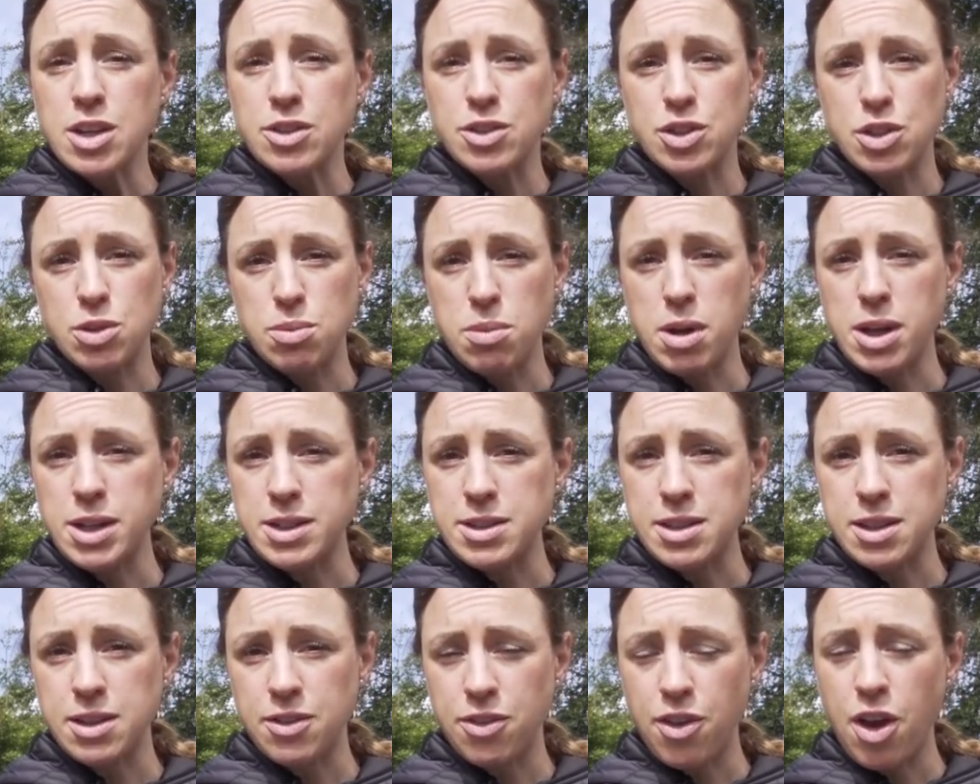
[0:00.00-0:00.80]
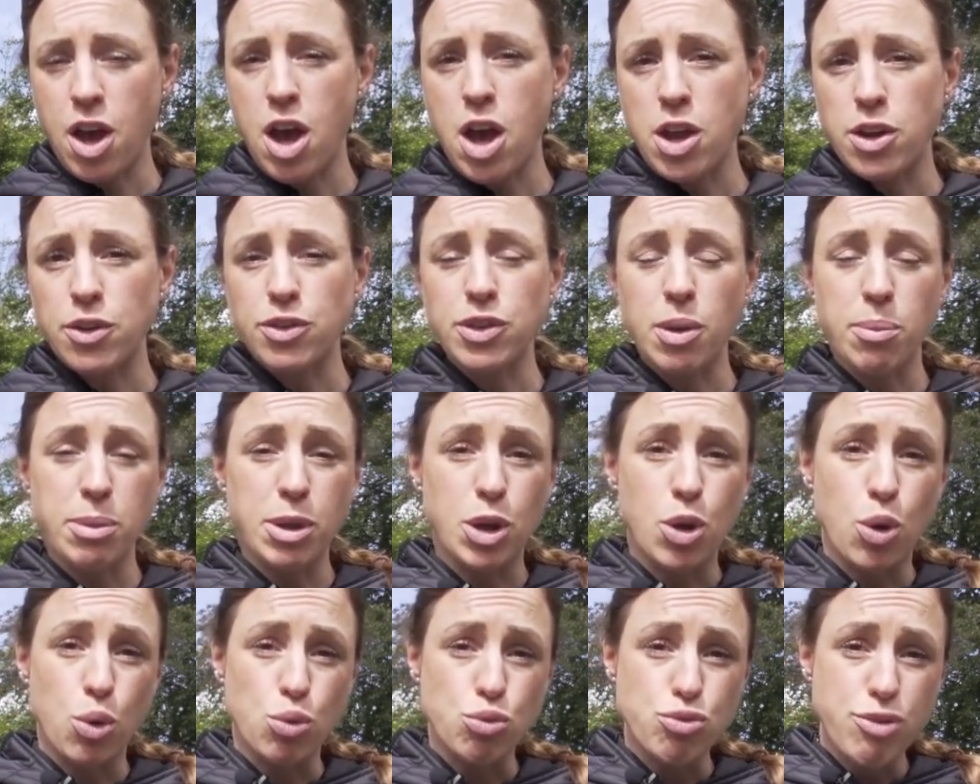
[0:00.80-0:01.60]
So you might have heard of
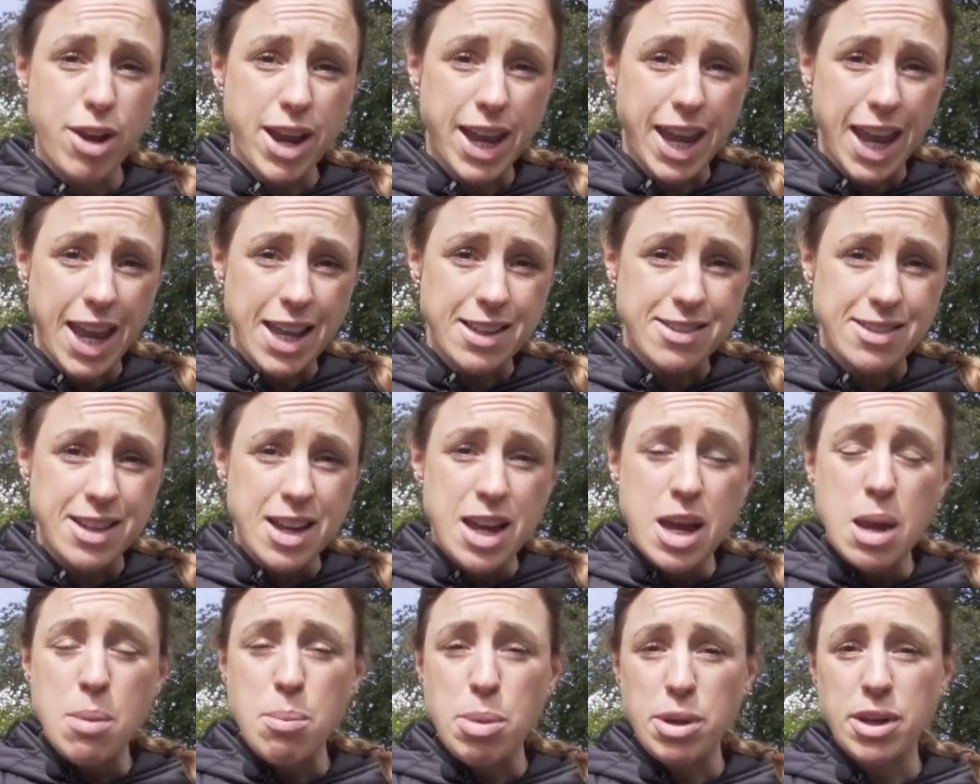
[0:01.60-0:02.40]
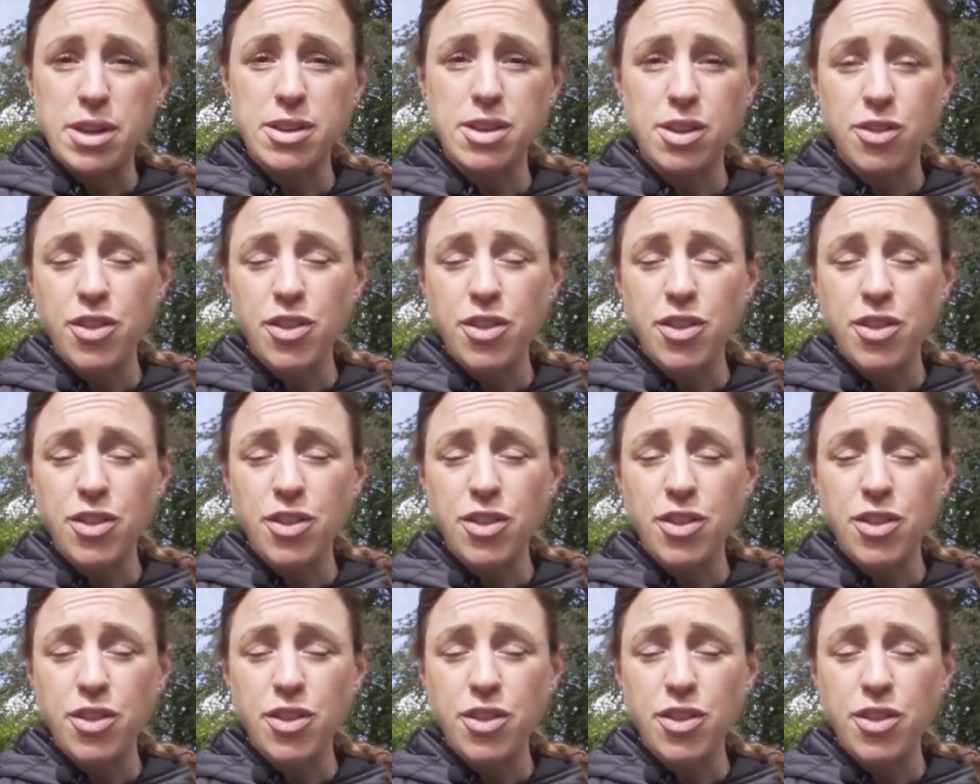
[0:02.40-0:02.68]
something called rickets, but at the